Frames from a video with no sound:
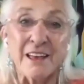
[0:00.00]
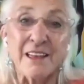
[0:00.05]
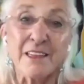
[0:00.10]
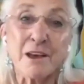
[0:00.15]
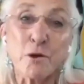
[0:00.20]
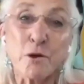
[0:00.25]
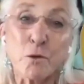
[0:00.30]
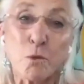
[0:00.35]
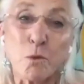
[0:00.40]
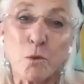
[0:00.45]

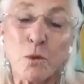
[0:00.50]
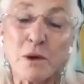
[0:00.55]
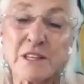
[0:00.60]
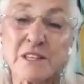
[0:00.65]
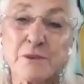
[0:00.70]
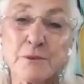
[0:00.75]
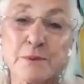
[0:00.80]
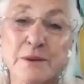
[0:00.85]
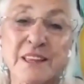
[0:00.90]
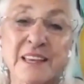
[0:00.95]
Now,
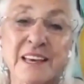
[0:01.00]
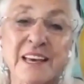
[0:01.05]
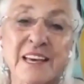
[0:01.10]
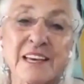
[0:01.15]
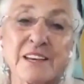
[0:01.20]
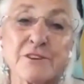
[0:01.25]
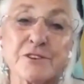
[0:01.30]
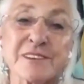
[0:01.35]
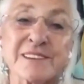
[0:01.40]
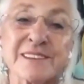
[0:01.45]
what's really
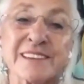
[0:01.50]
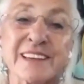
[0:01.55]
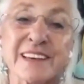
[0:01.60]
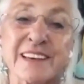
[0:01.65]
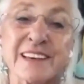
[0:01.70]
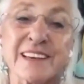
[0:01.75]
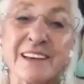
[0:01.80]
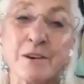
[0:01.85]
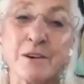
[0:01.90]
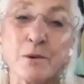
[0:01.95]

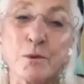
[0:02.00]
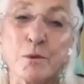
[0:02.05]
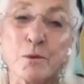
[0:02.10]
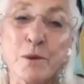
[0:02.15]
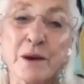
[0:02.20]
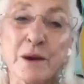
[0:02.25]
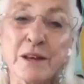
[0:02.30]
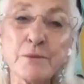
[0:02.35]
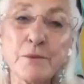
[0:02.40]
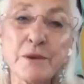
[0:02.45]
interesting,
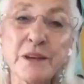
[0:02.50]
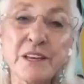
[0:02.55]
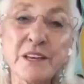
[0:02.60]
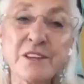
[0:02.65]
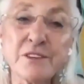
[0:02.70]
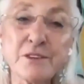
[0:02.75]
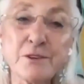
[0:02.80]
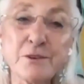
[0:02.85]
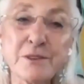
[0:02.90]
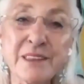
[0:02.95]
when we
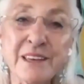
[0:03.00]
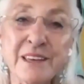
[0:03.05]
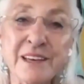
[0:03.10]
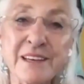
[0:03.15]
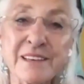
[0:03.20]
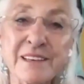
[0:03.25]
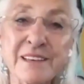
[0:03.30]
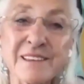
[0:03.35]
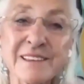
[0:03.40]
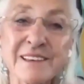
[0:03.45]
do
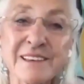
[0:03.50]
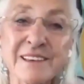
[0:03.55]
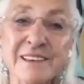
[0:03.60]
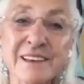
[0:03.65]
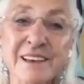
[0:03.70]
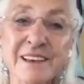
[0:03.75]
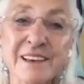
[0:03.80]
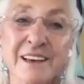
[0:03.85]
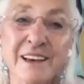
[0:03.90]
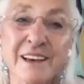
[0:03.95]
this,
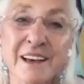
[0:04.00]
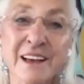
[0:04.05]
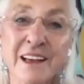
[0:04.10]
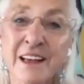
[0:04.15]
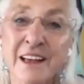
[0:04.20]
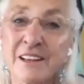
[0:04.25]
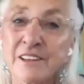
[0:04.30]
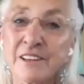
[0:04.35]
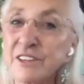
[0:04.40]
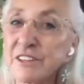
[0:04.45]

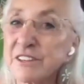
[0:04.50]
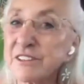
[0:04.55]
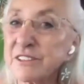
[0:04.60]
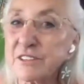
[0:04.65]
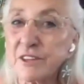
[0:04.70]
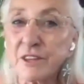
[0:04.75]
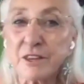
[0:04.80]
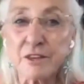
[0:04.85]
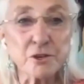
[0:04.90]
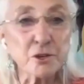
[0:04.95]

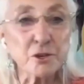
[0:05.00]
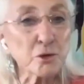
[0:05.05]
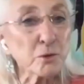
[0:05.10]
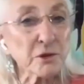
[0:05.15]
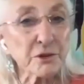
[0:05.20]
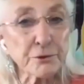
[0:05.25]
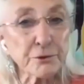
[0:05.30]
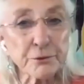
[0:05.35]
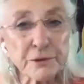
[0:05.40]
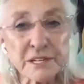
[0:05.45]
just 2
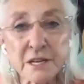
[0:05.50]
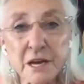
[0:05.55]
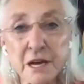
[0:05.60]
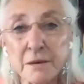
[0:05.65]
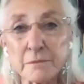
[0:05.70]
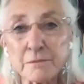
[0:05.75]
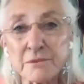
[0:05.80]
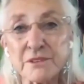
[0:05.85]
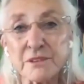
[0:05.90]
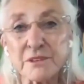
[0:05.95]
or 3
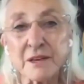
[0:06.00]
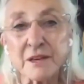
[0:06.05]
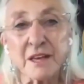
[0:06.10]
times,